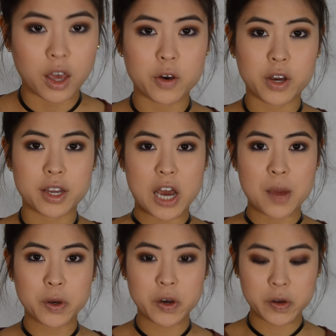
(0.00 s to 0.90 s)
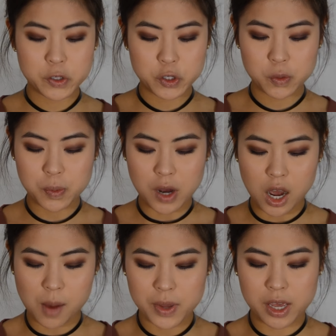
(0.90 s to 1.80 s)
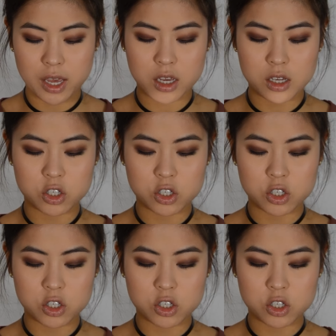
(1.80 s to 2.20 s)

Okay, now I'm going to pop a